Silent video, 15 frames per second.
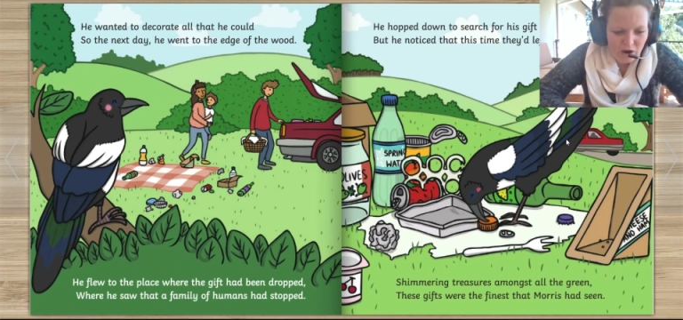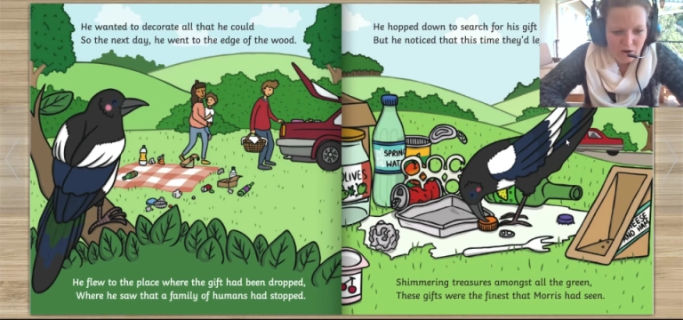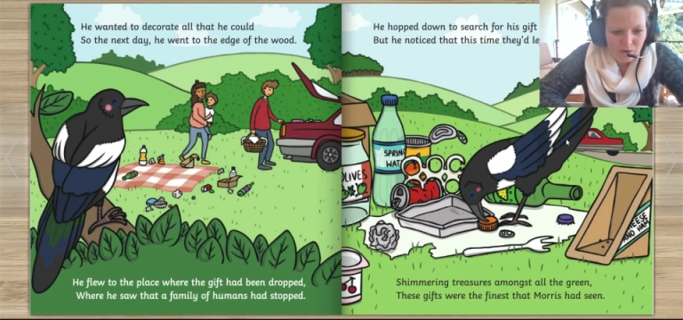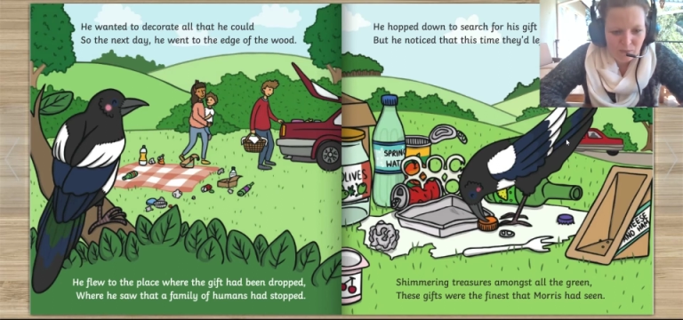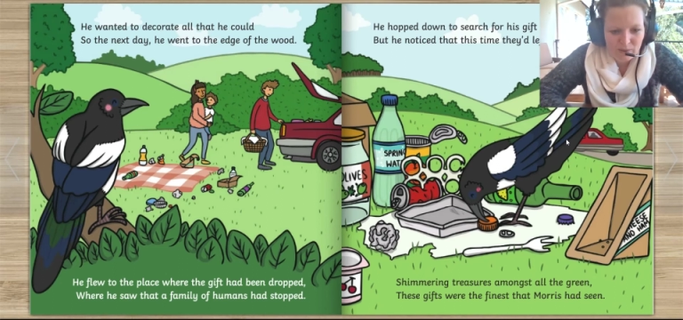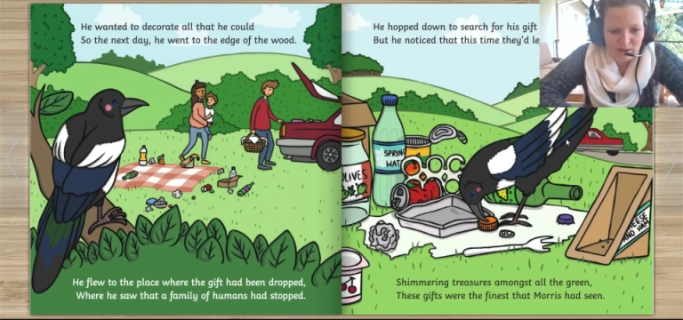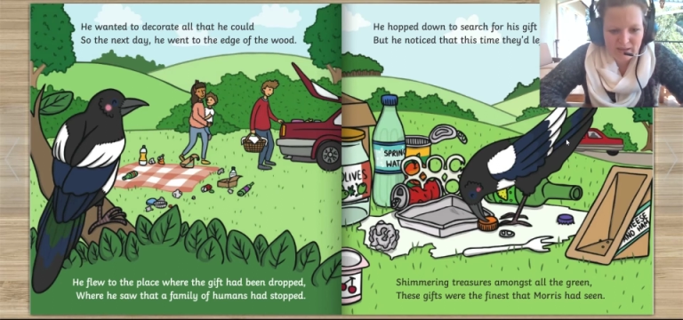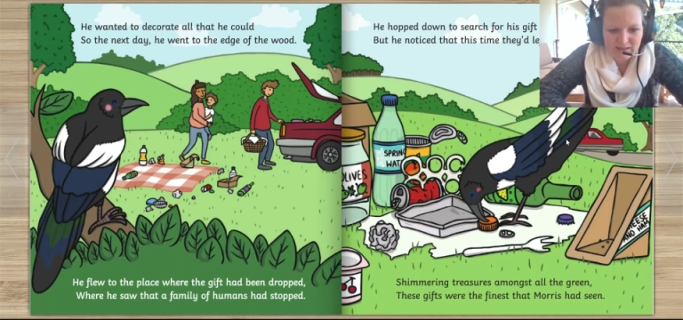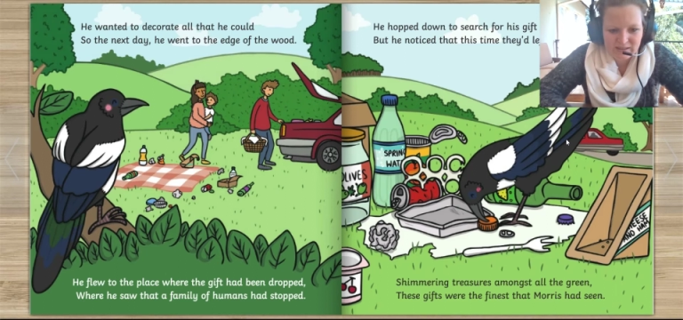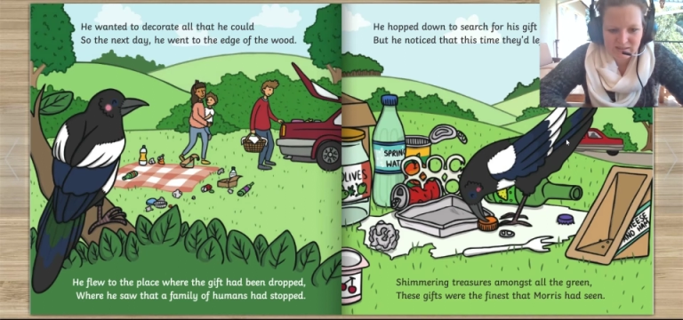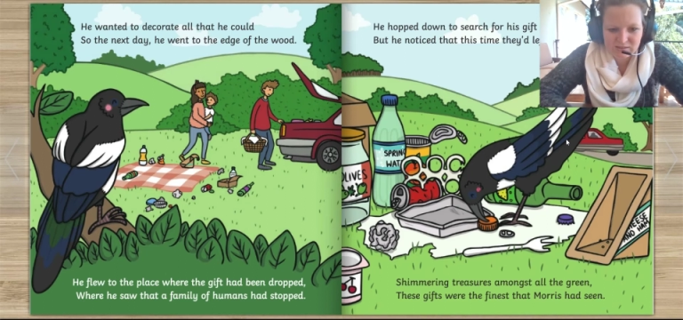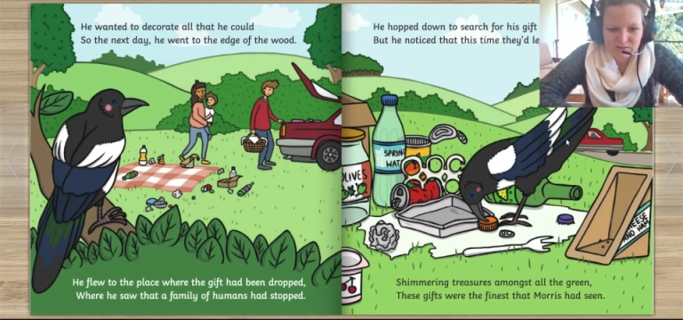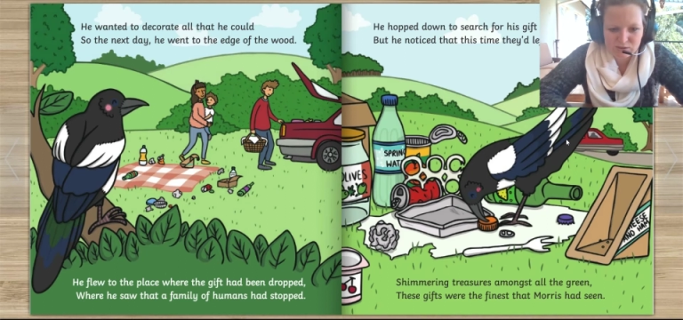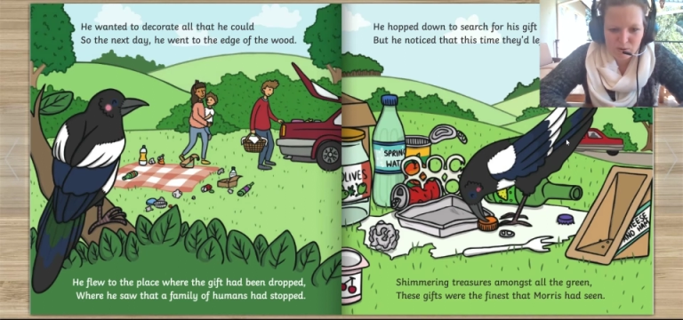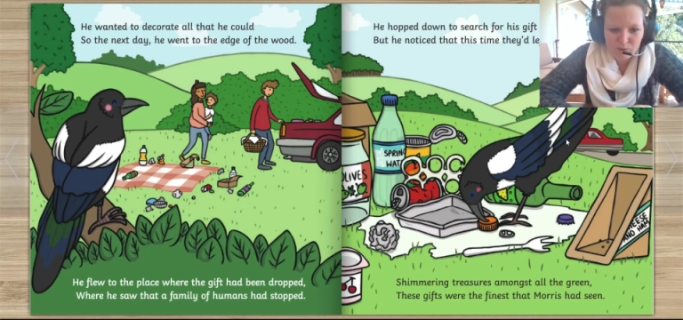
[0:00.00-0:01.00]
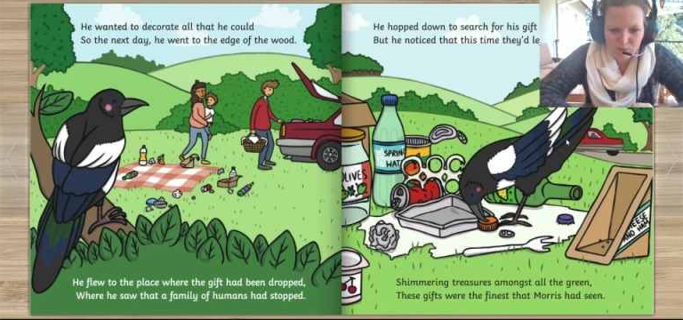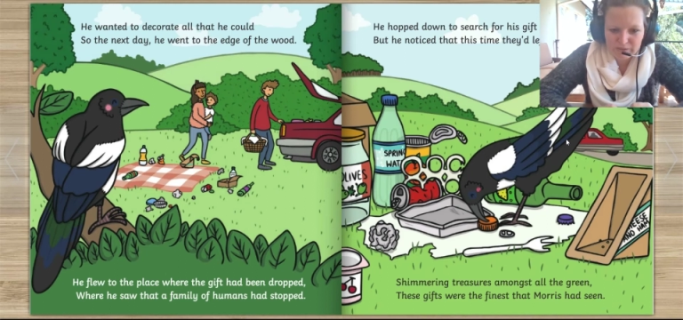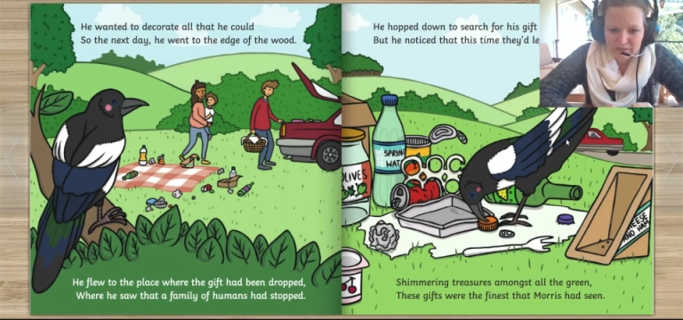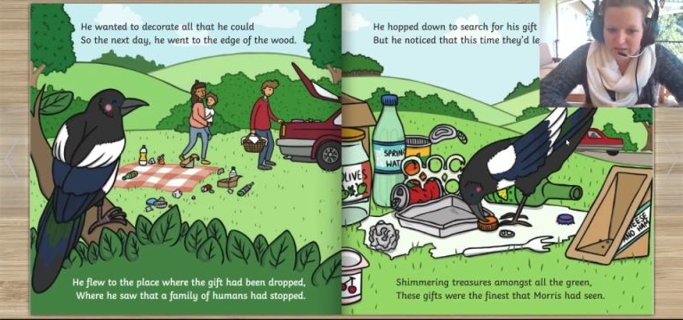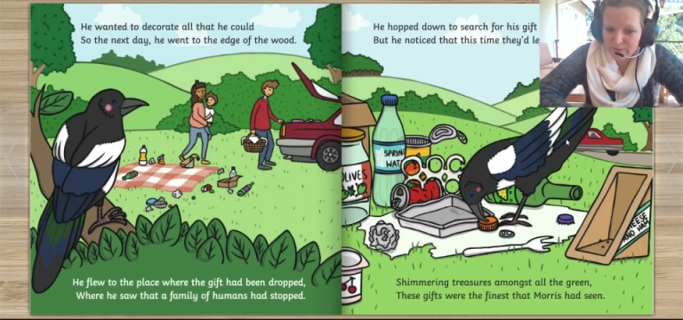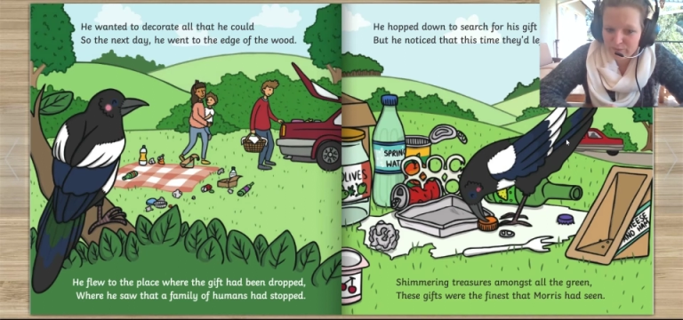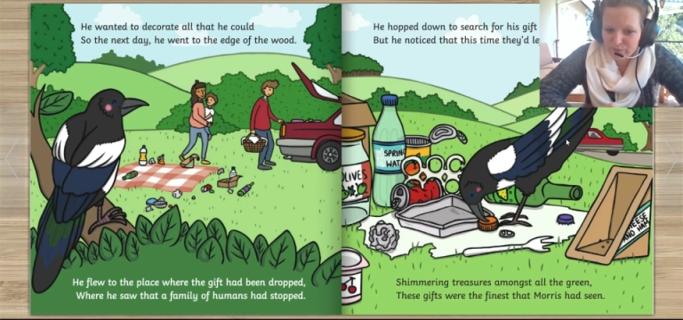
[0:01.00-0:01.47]
where he saw
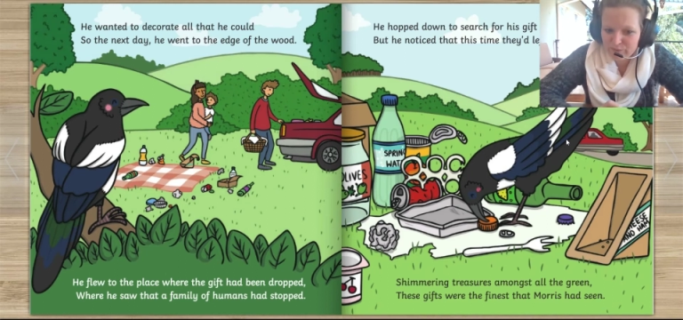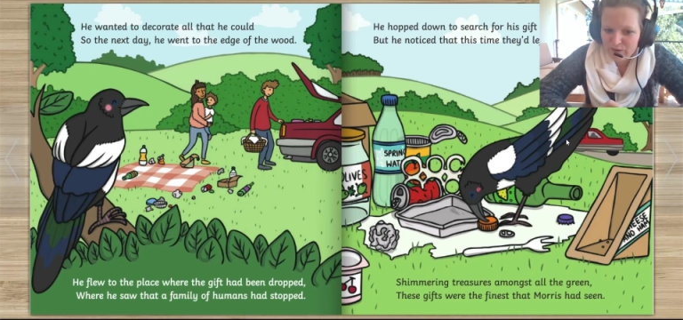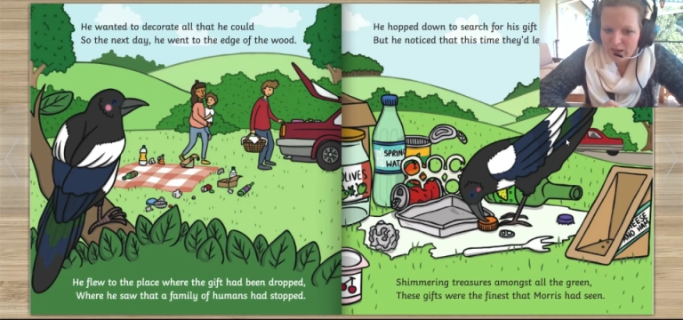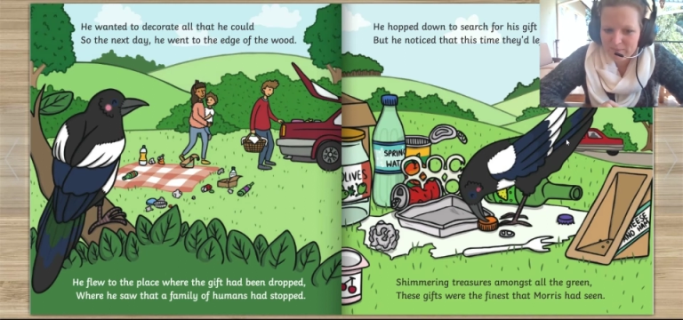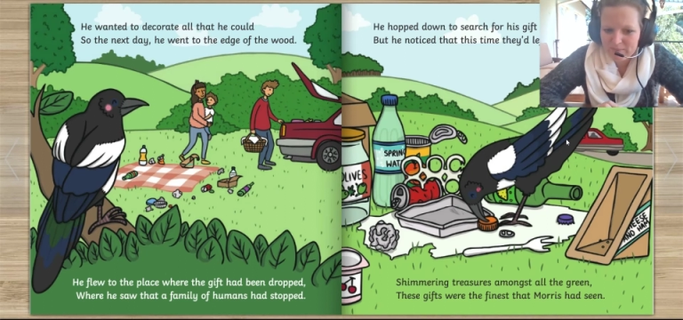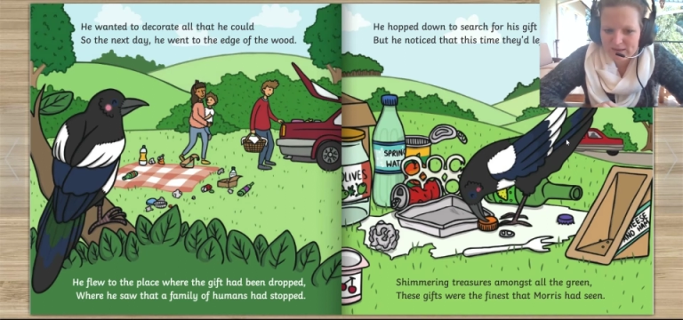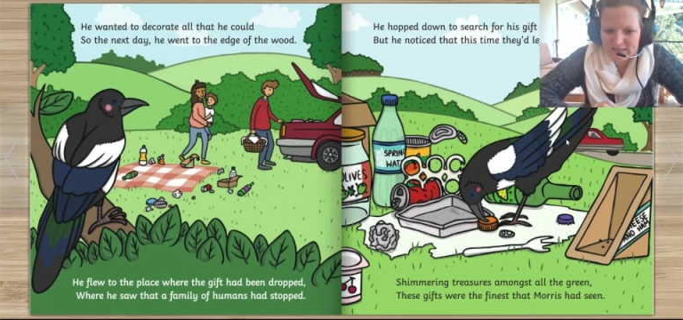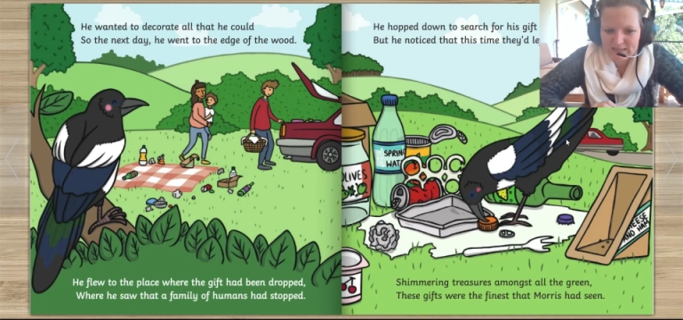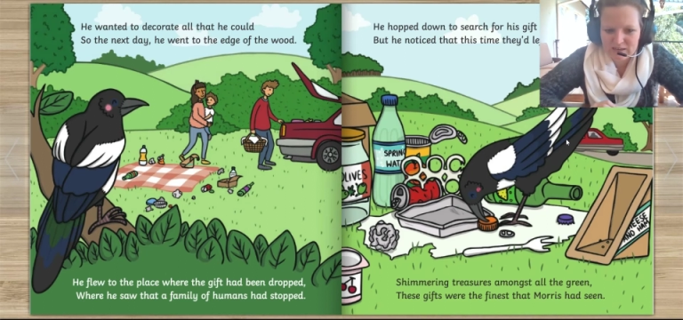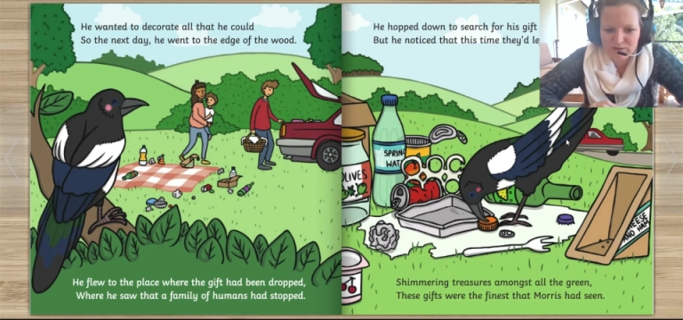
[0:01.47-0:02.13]
that a family